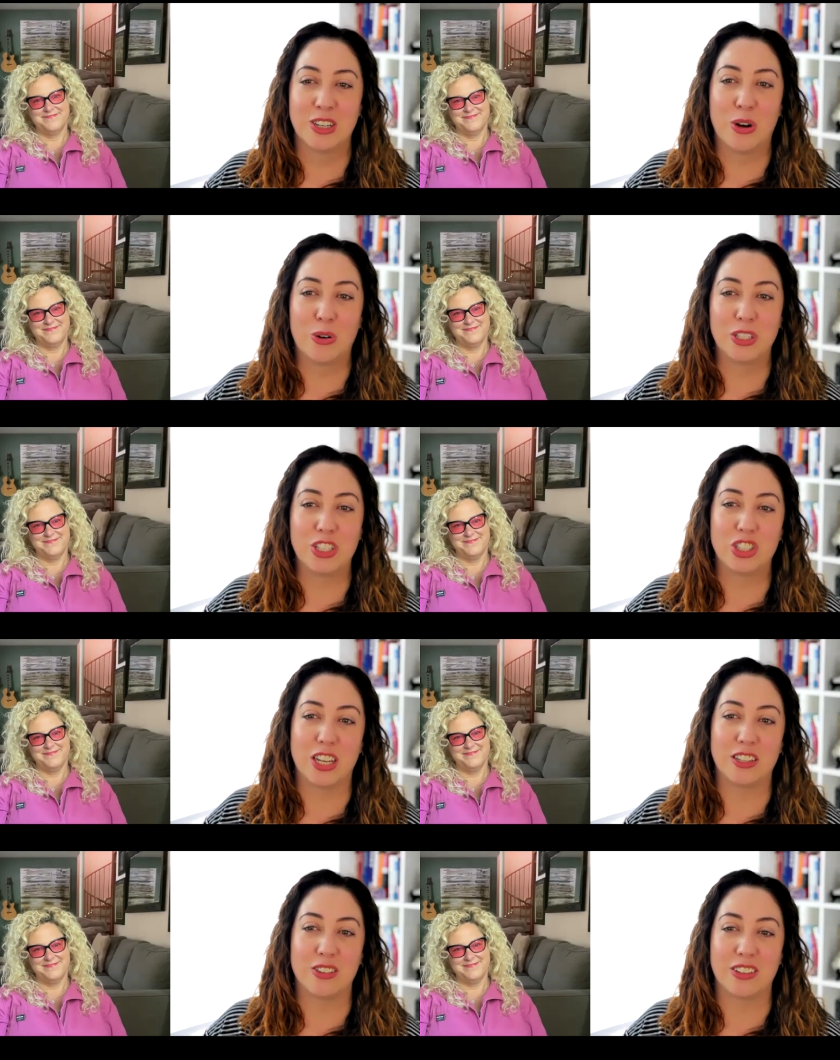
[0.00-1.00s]
Speaker 1: Holy shit.
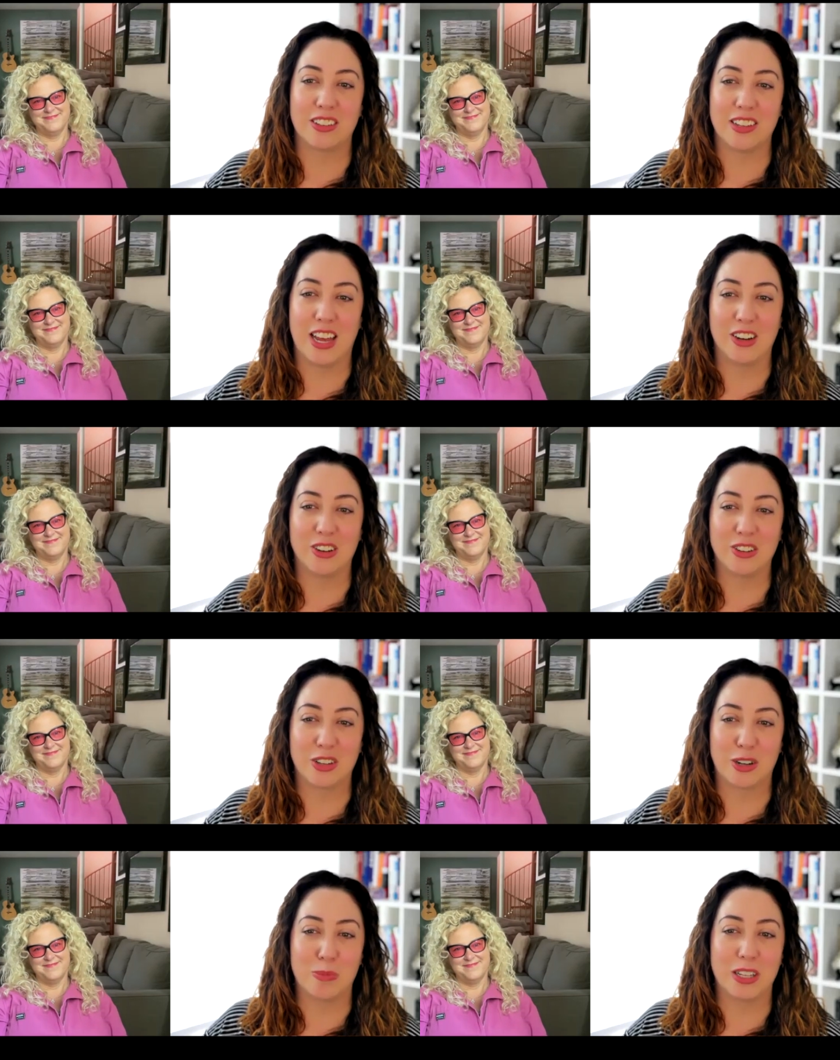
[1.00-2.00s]
So, this is Anger, the
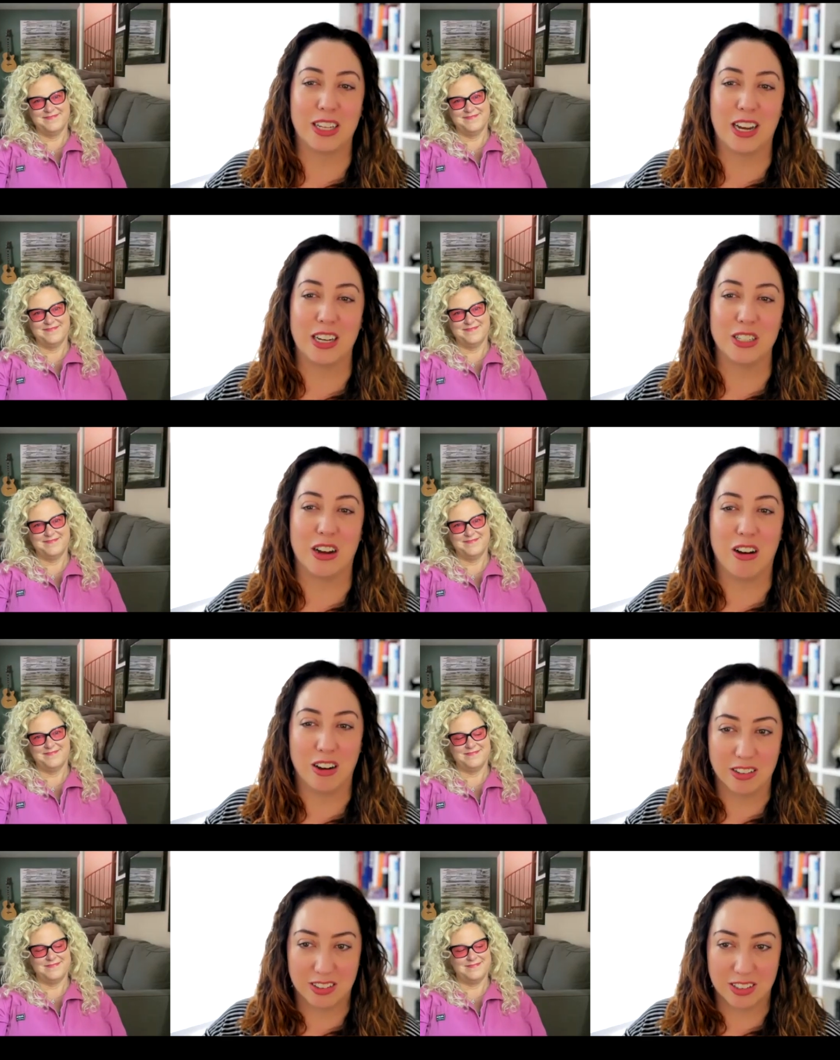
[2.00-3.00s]
complete guide to
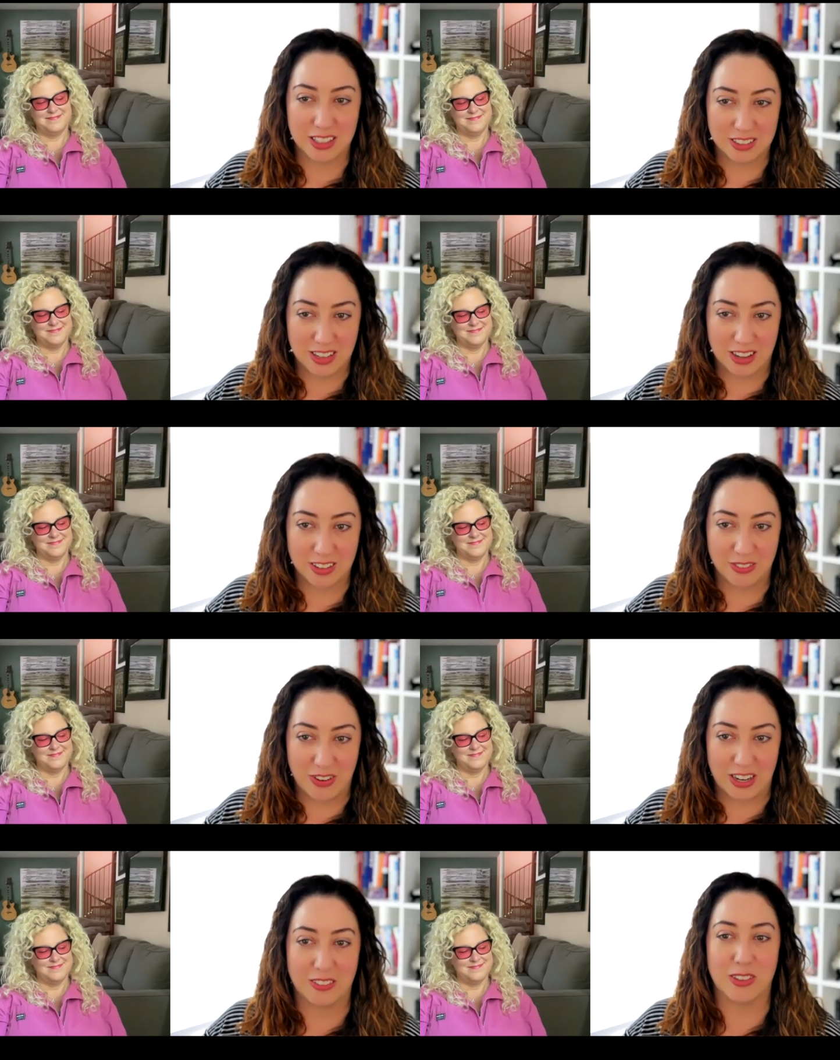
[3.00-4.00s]
honestly assess and
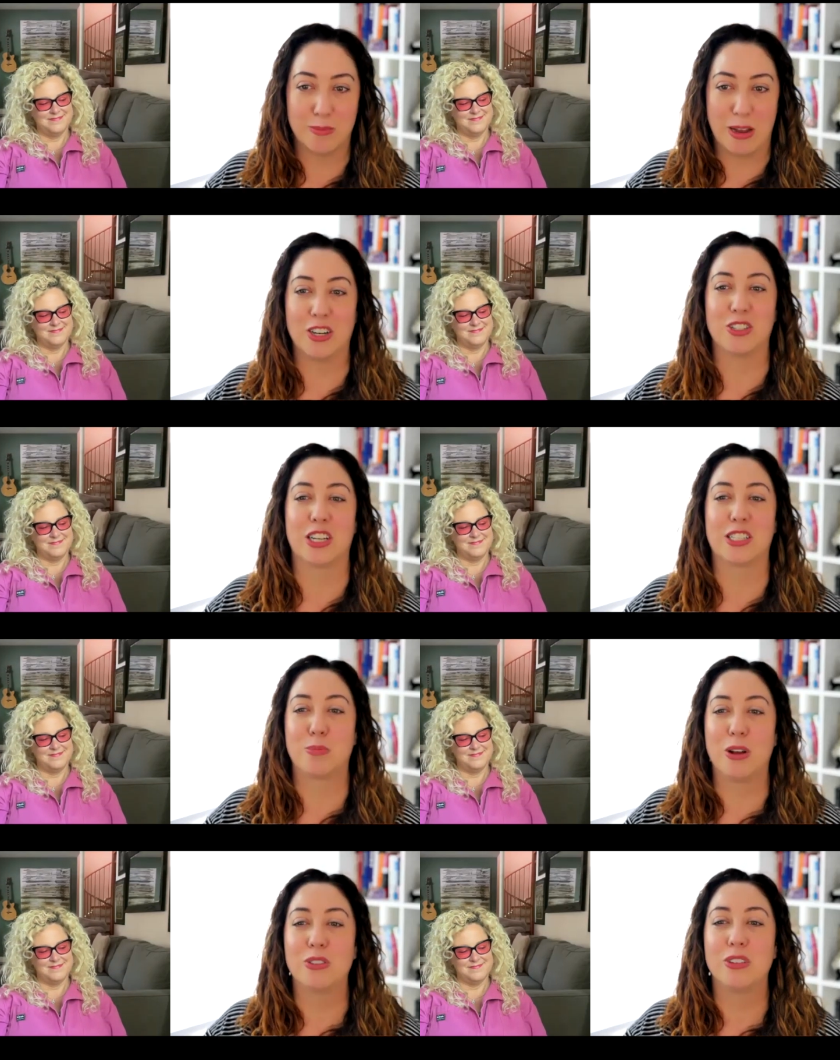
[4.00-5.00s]
effectively manage
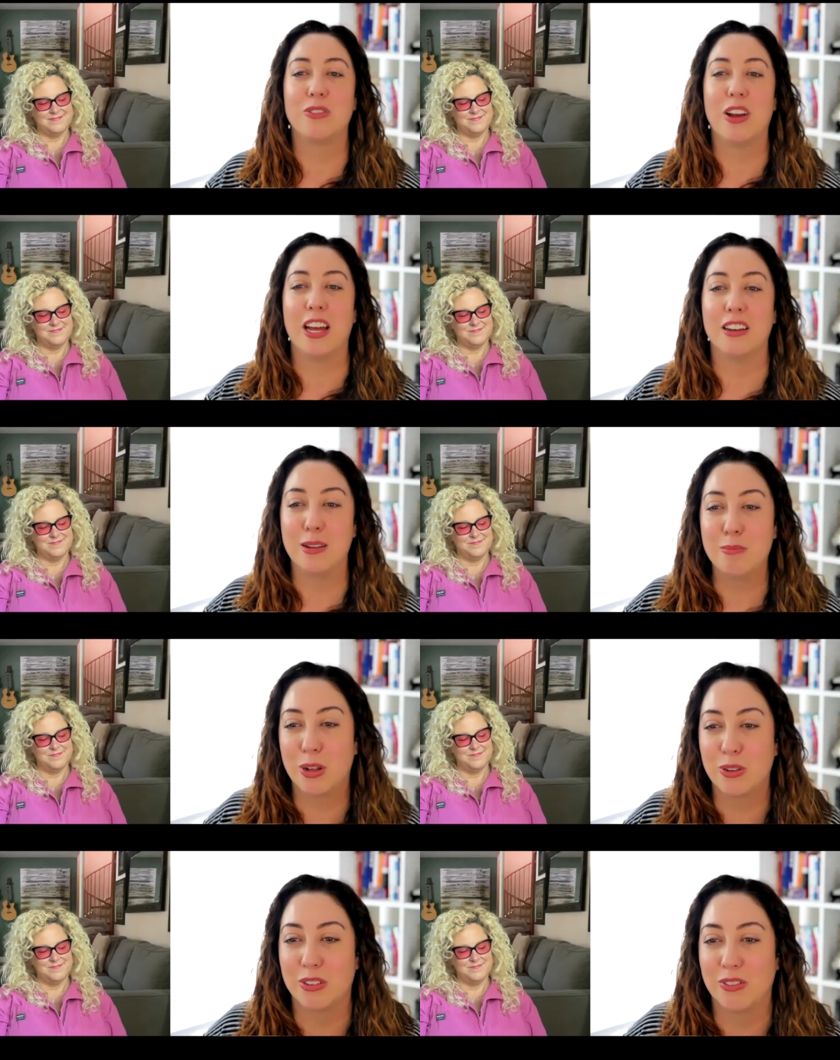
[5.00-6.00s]
explosive and
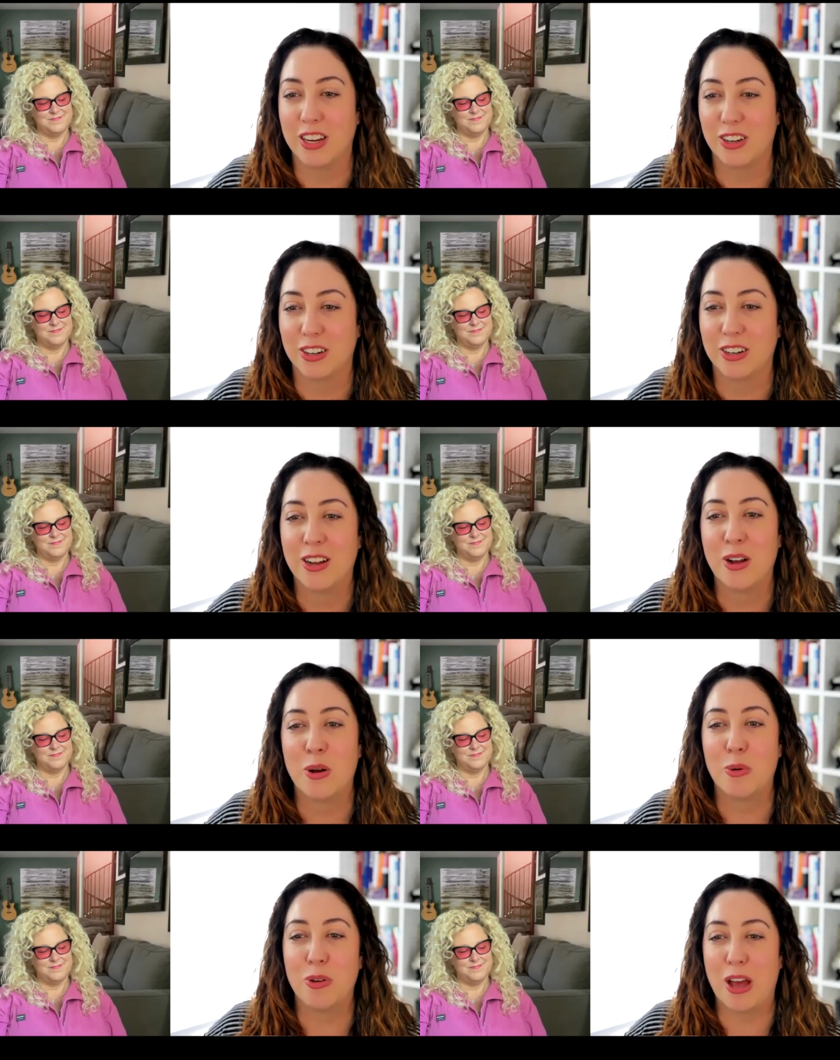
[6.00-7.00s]
implosive anger
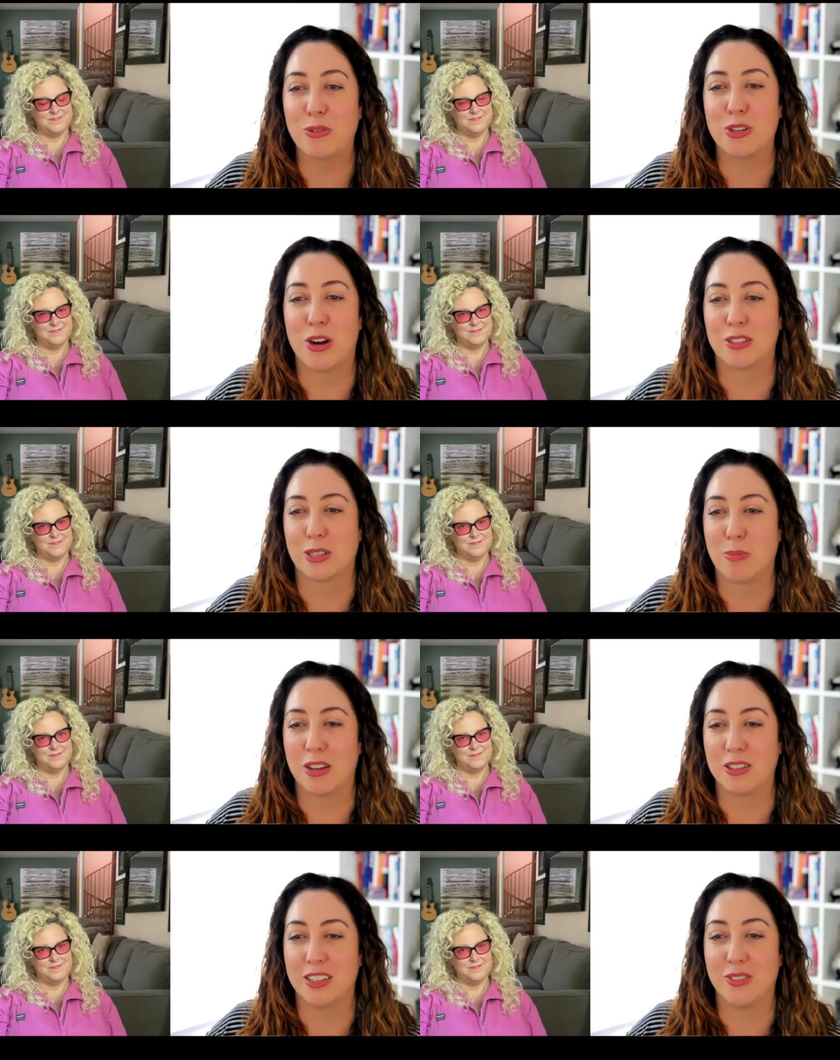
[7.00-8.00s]
without toxic
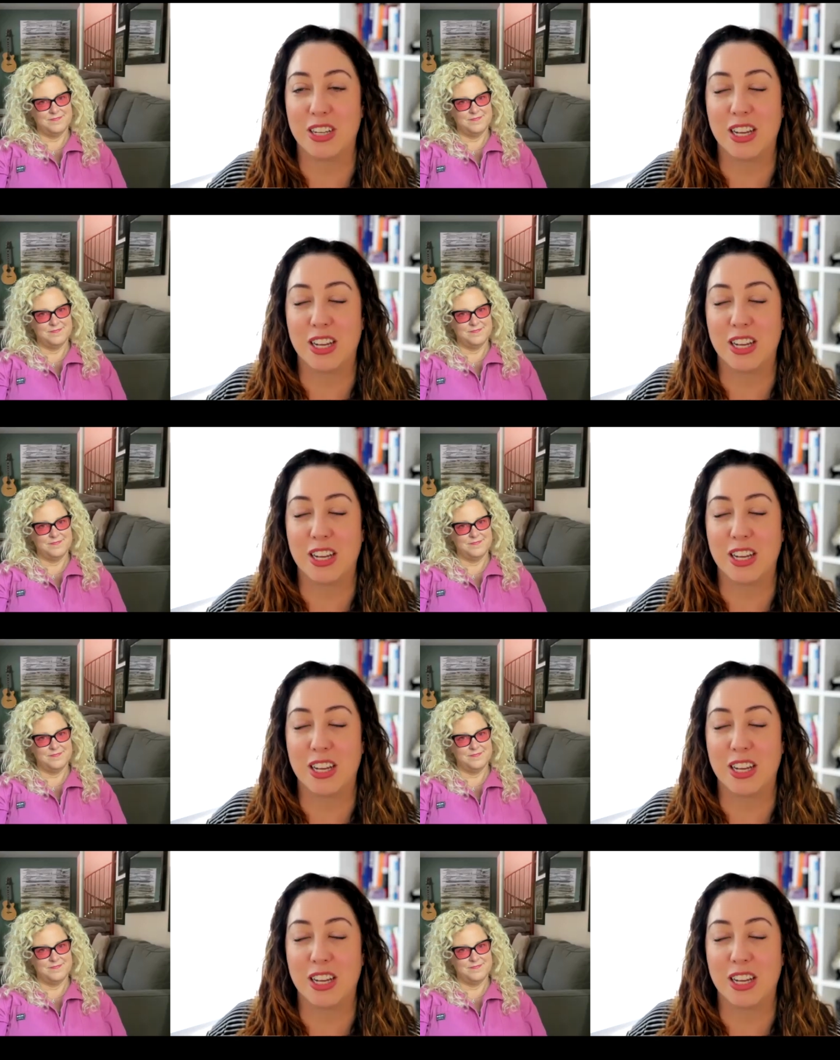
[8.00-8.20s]
positivity.